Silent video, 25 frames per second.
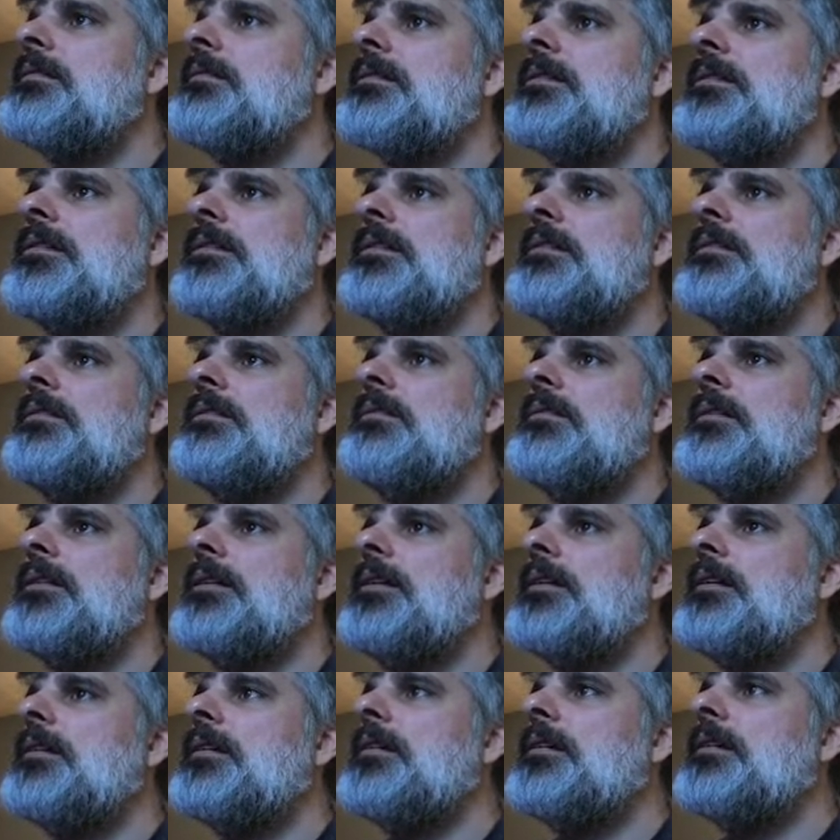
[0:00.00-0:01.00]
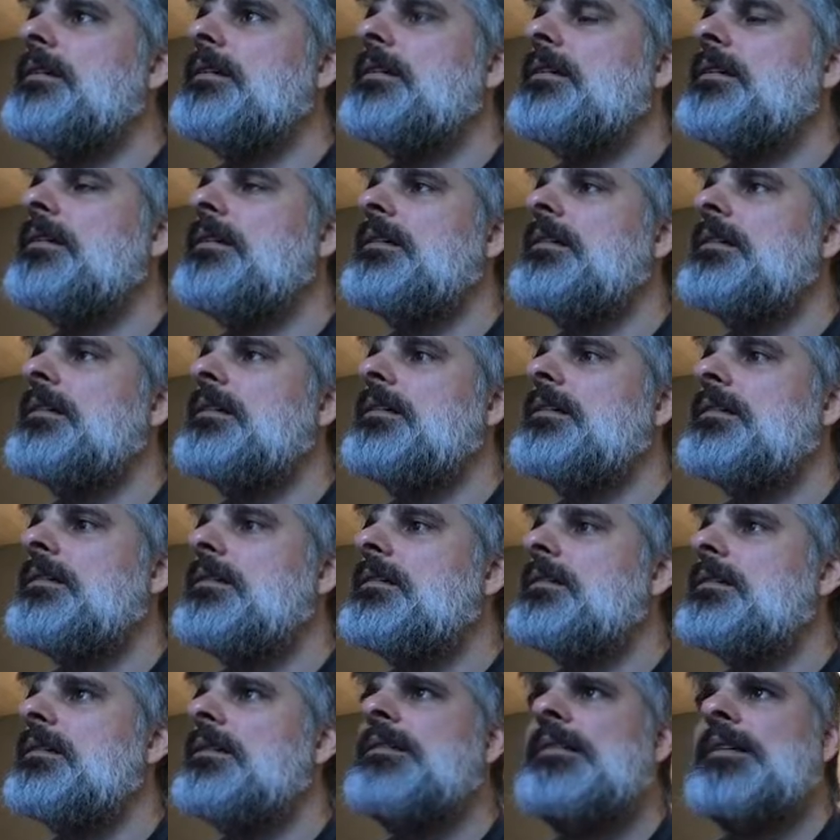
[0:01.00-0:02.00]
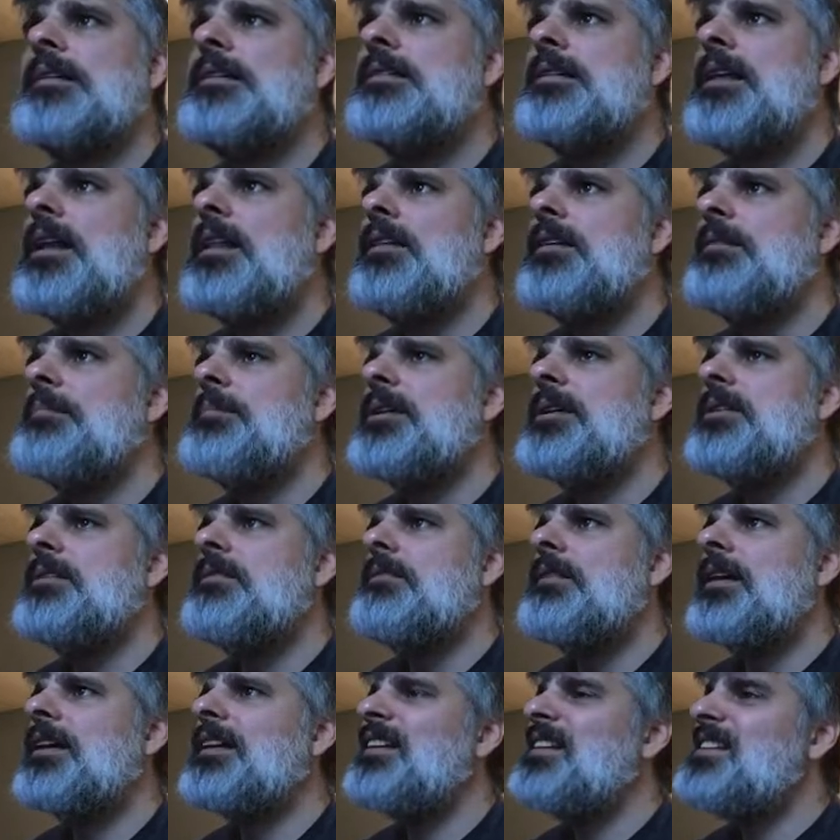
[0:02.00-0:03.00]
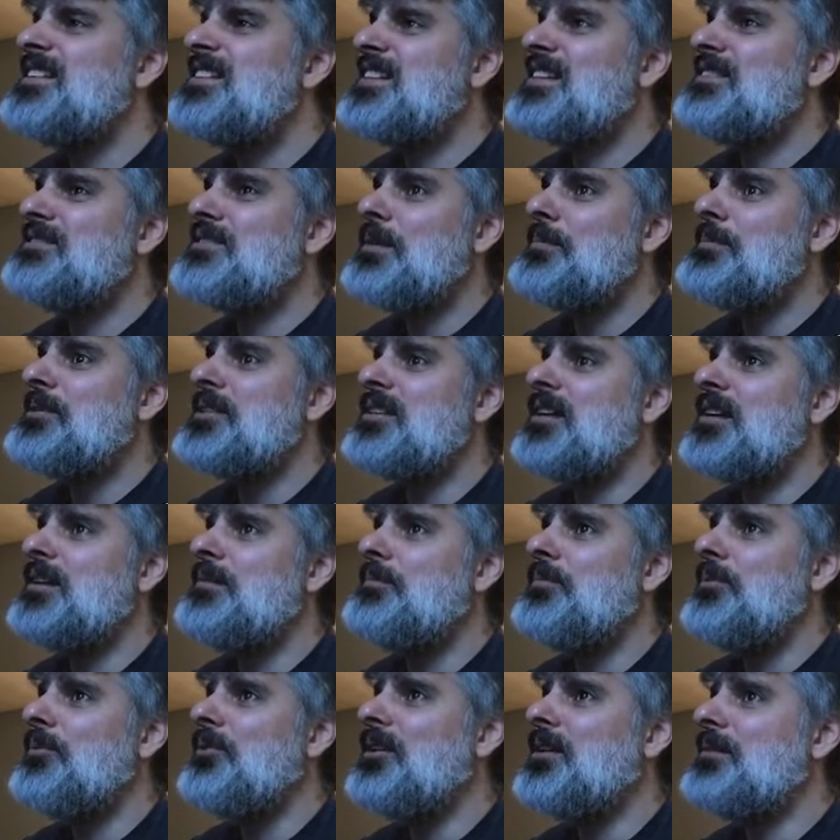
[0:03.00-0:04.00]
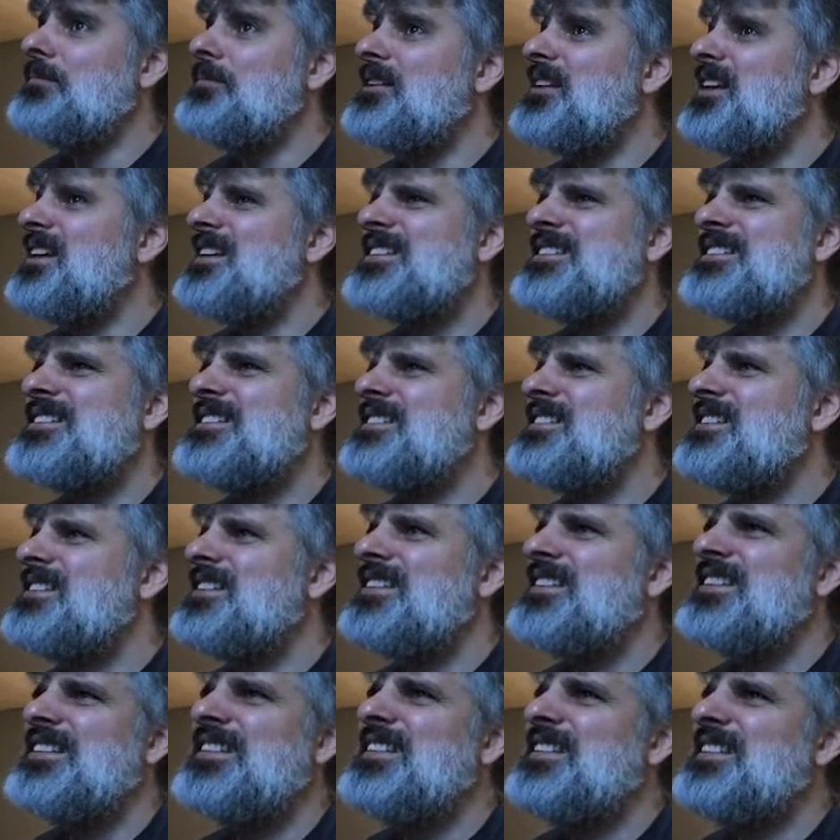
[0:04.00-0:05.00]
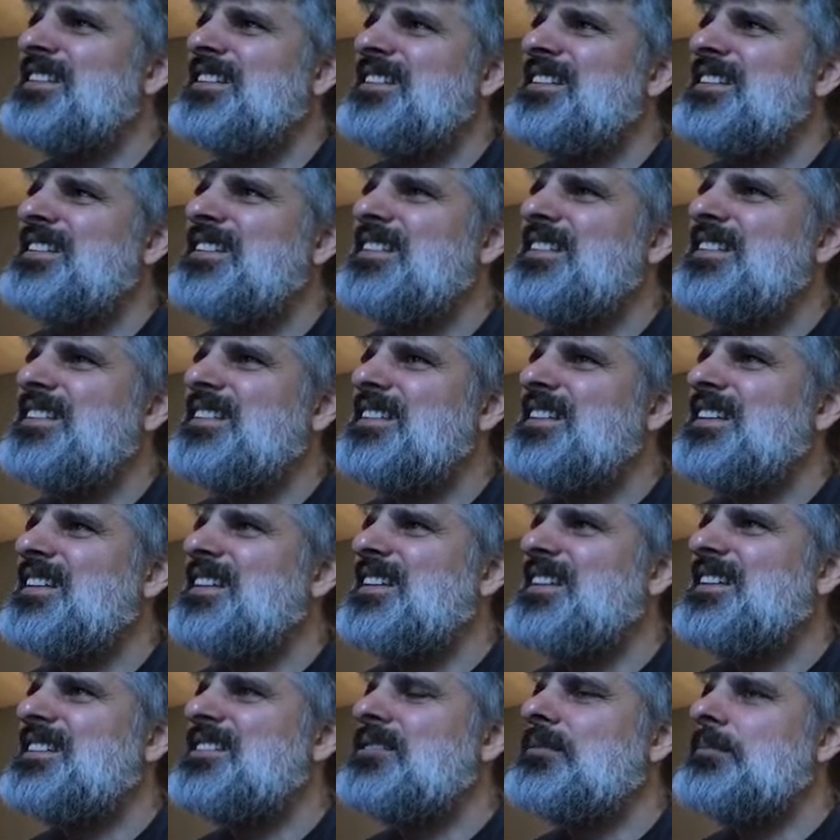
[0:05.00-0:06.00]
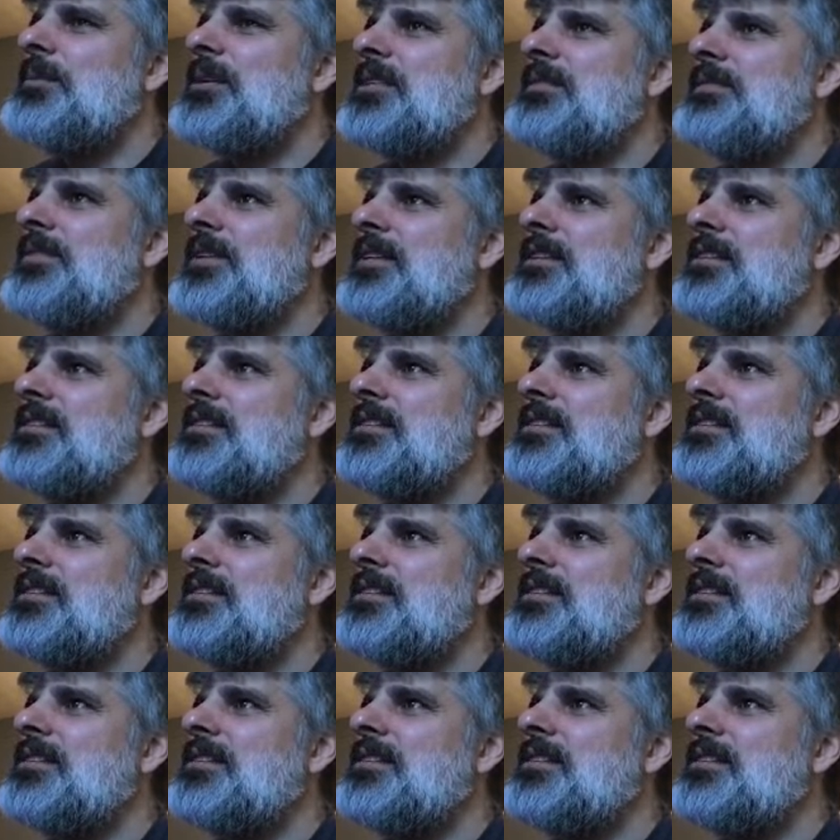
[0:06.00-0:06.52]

What's he doing here? Looks like he's got to leave me a direct, unless he gives up his 8 point, but that's too much of a